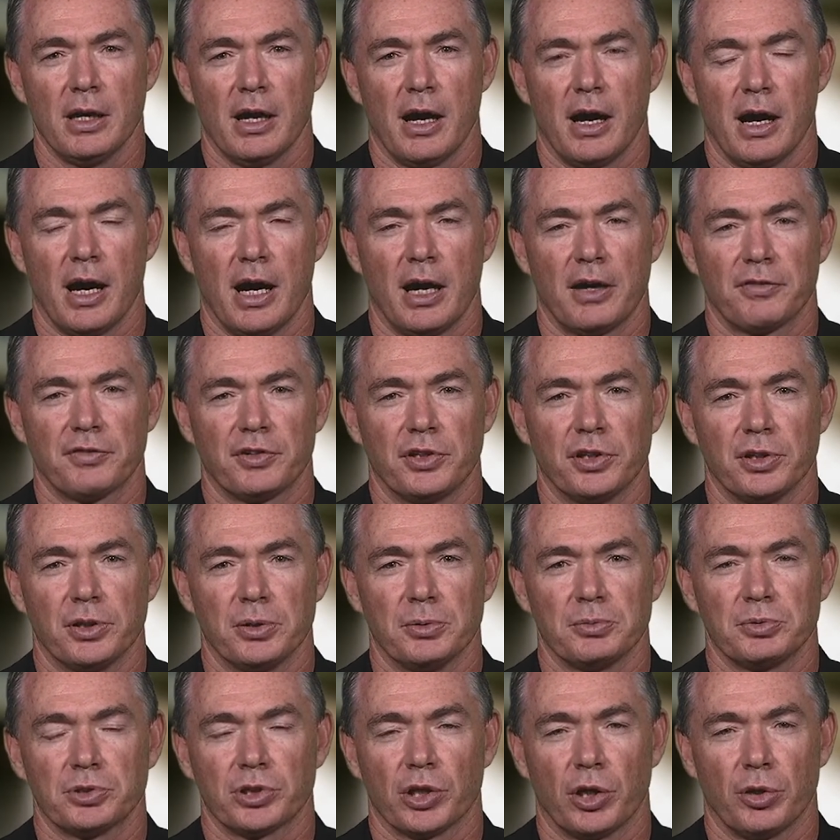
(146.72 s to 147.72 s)
after
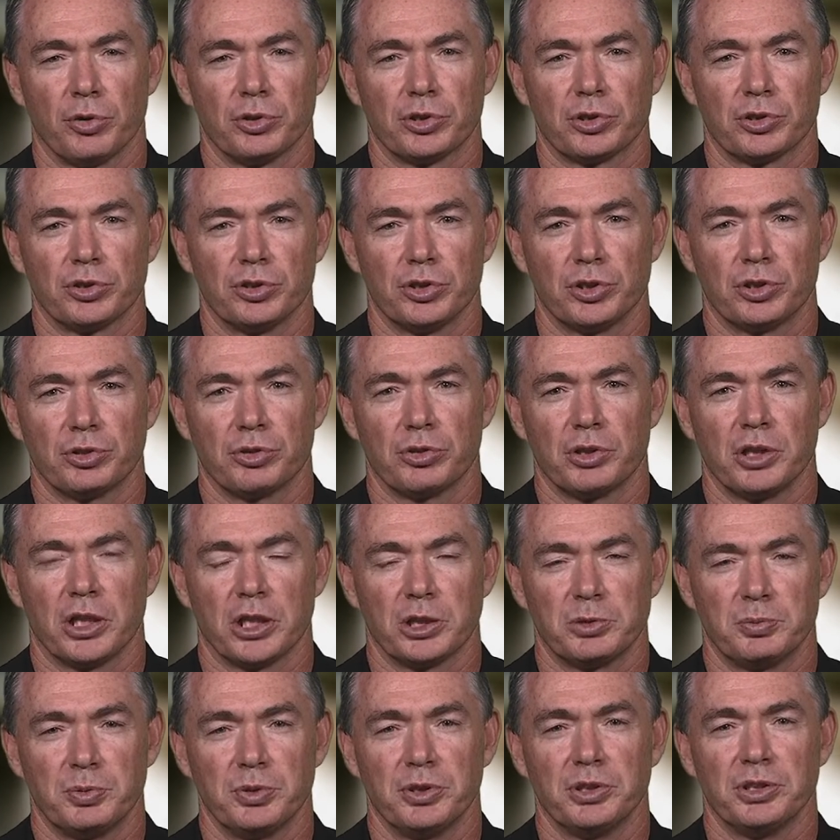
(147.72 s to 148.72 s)
shoulder surgery, has
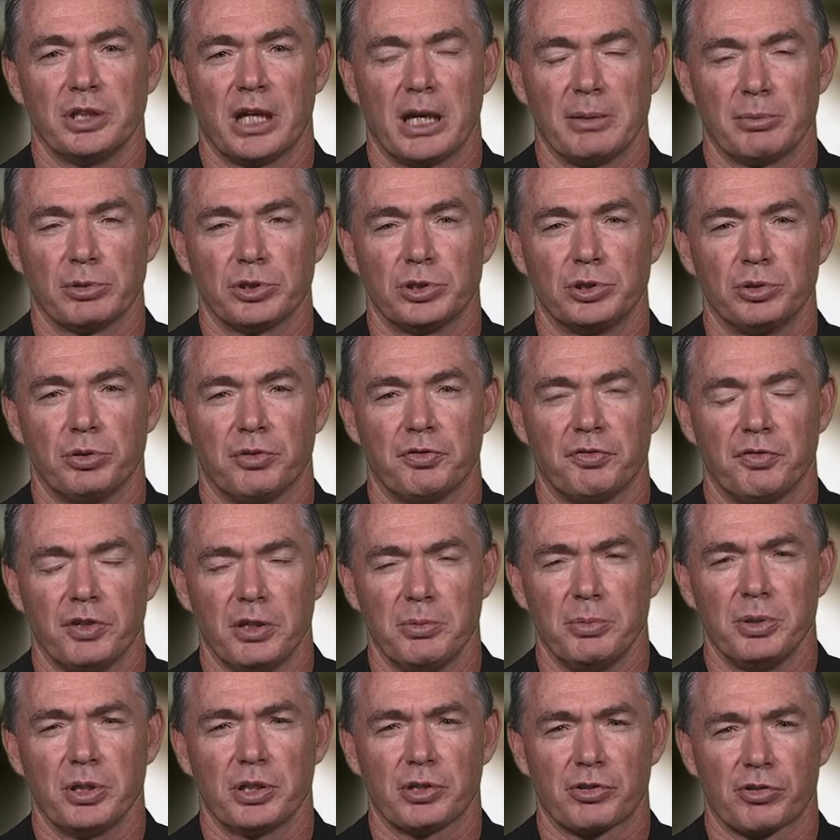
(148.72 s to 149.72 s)
been able to do a fair
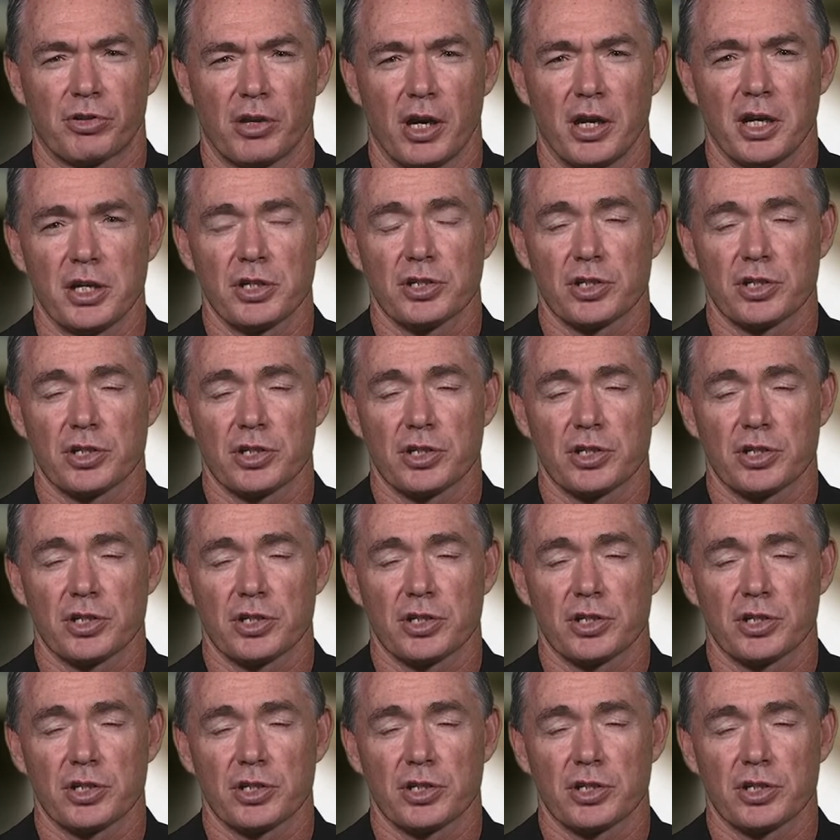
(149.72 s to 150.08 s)
bit of training.